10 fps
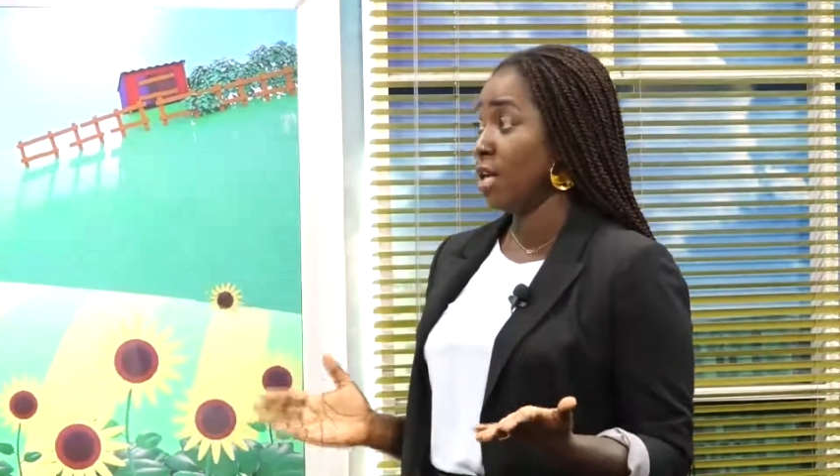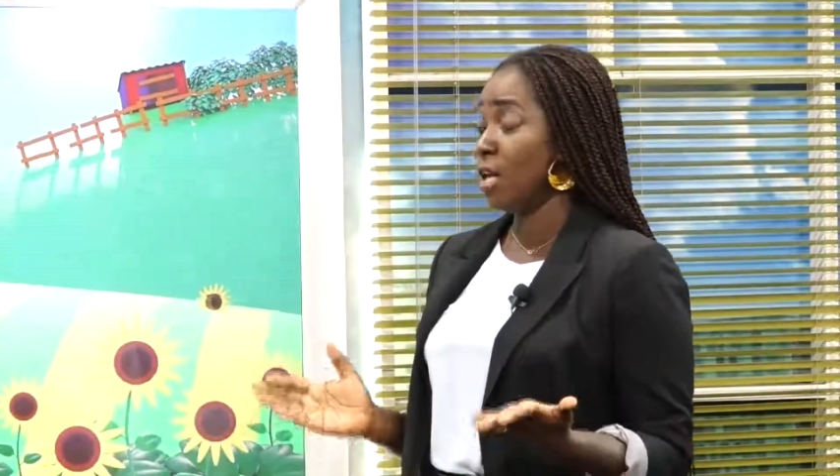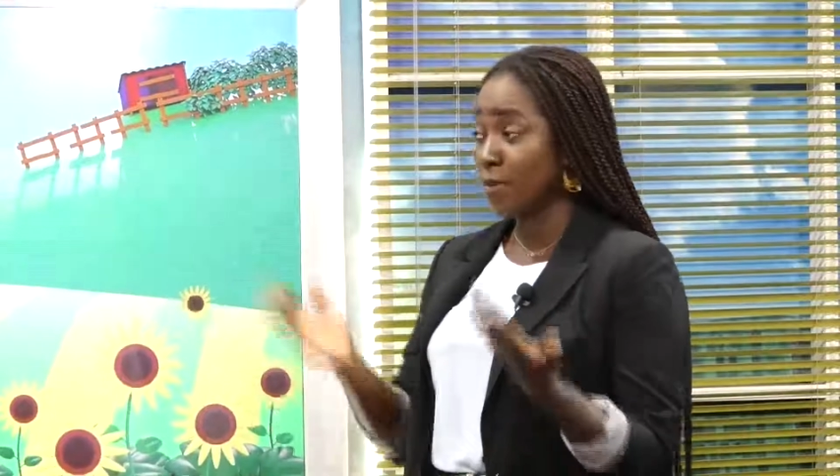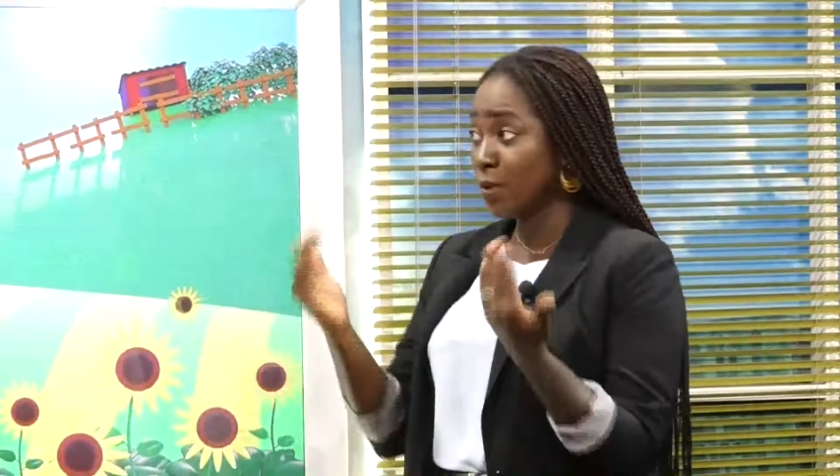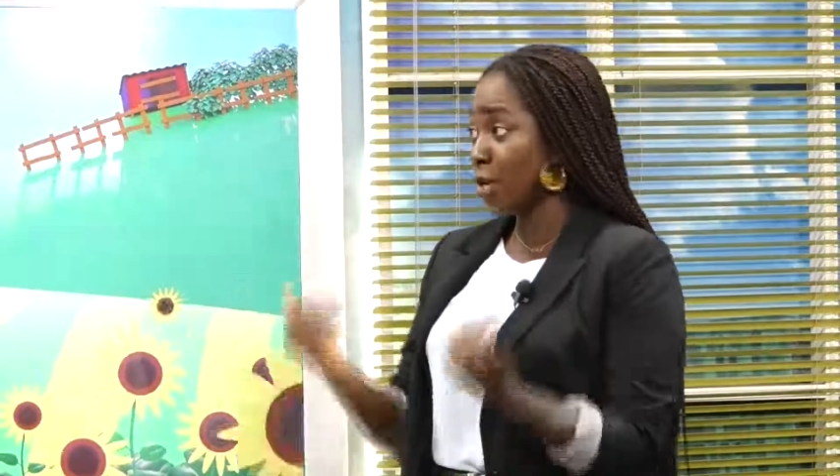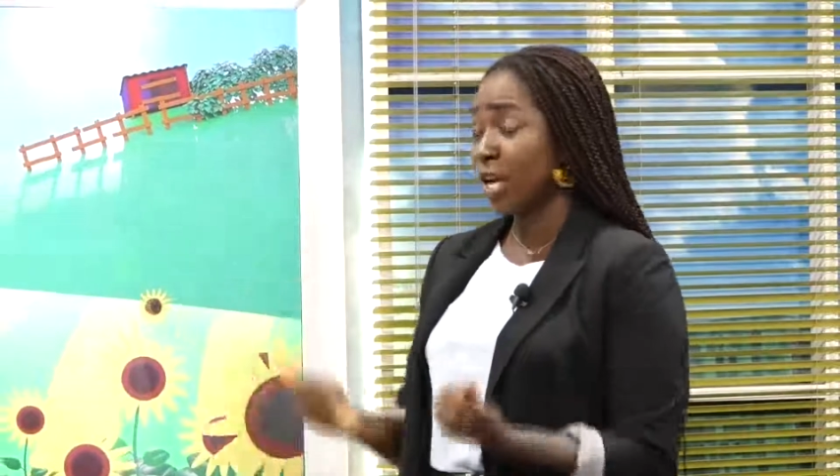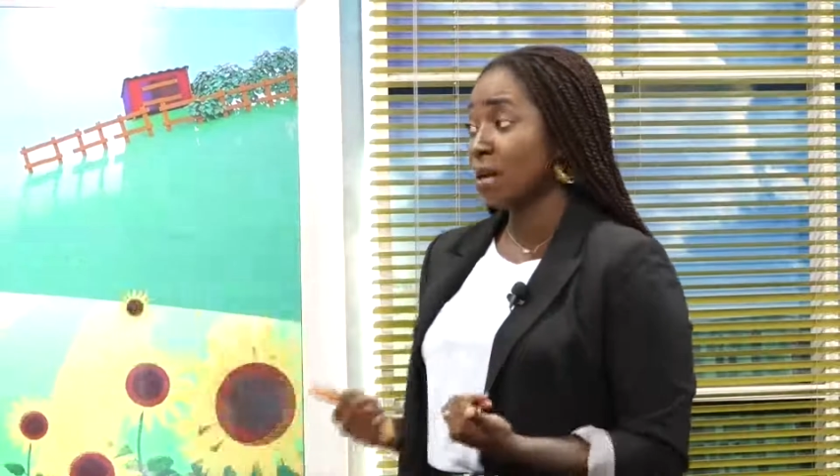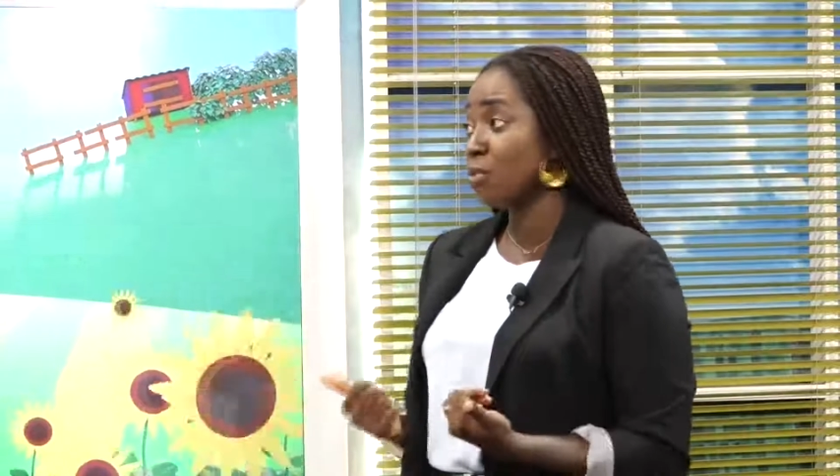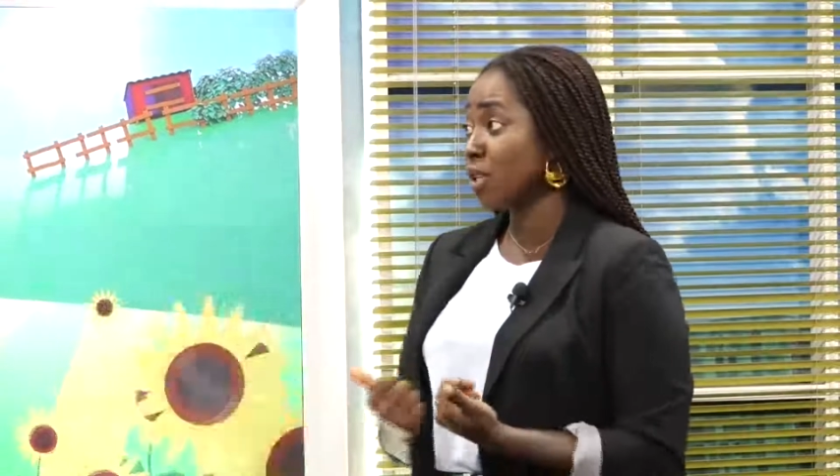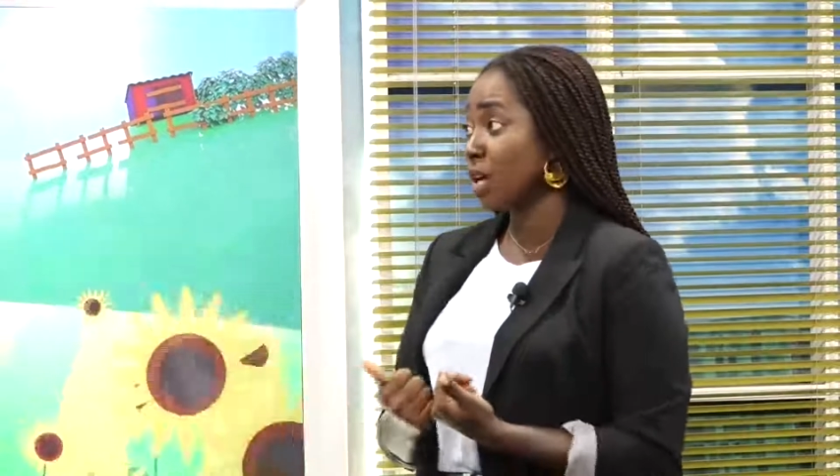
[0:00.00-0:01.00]
Even when you're
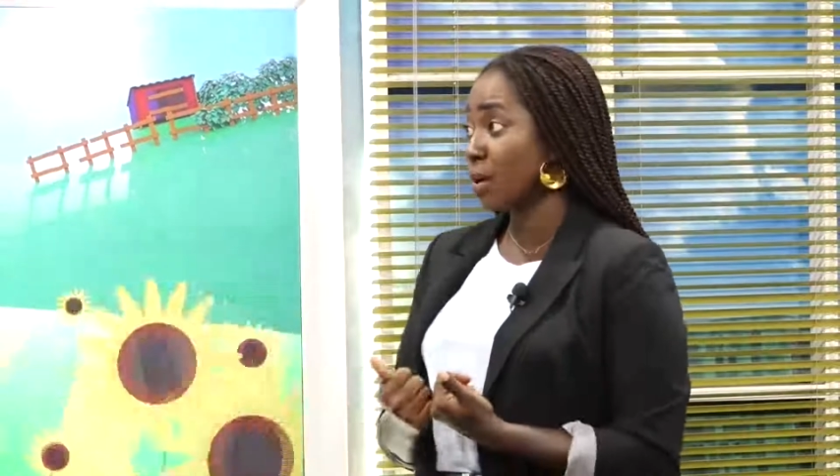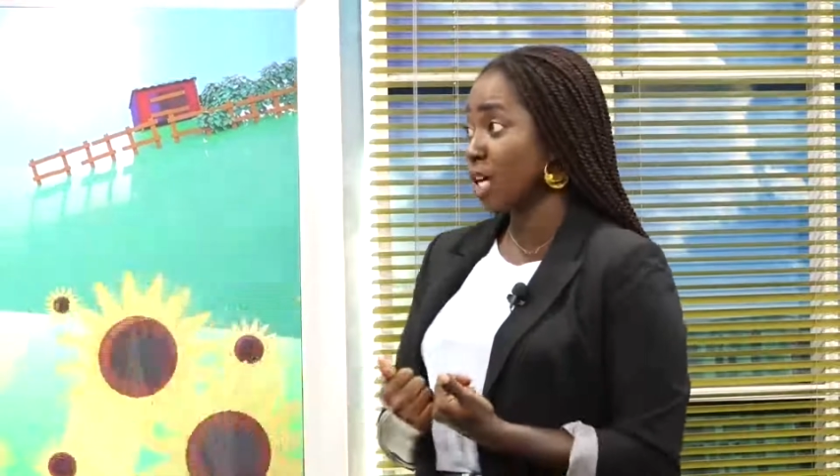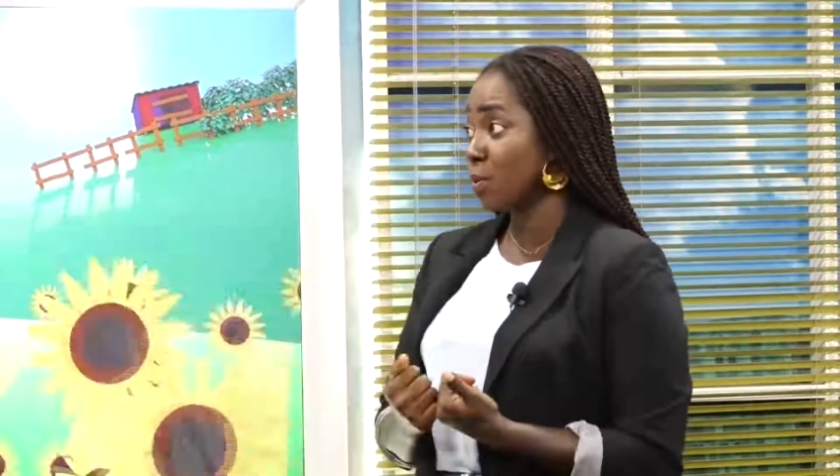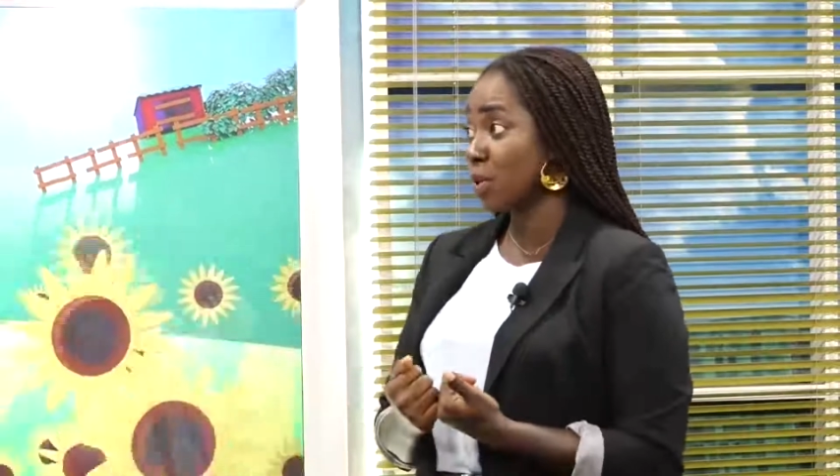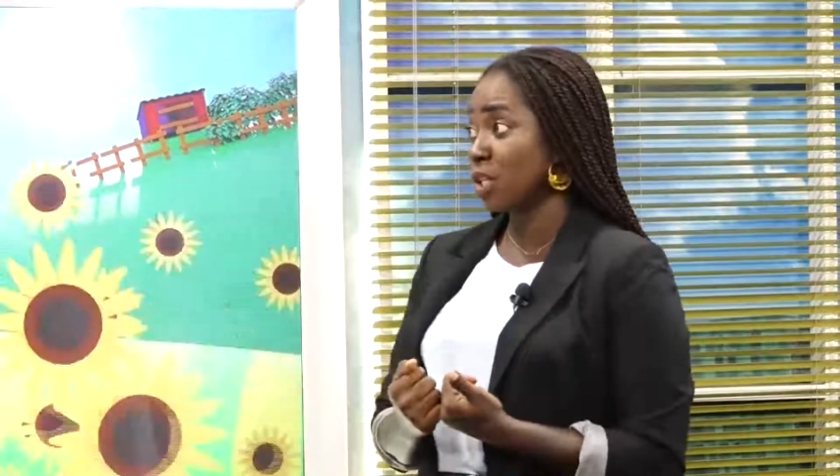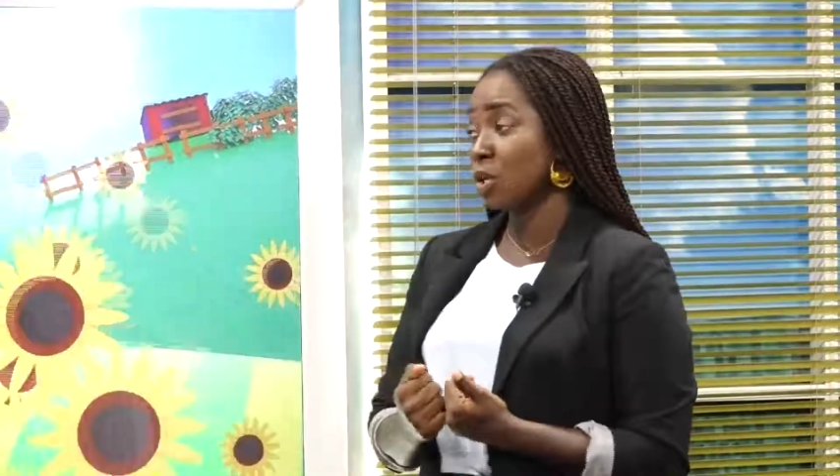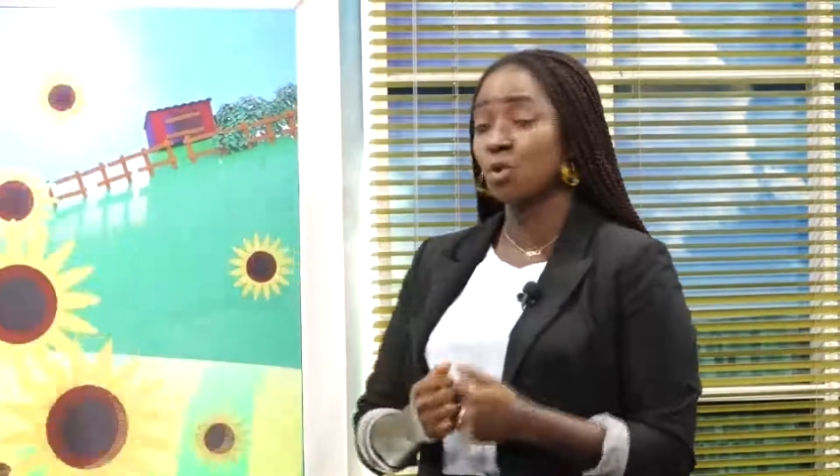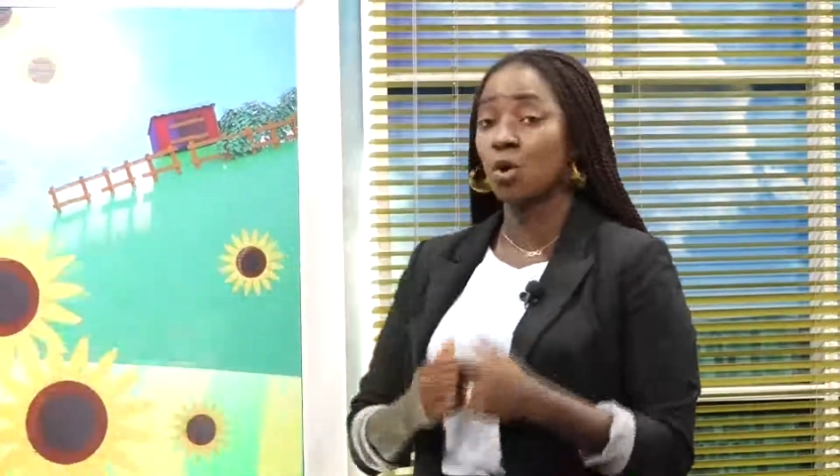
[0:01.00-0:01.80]
coming to the Accra Sports Stadium.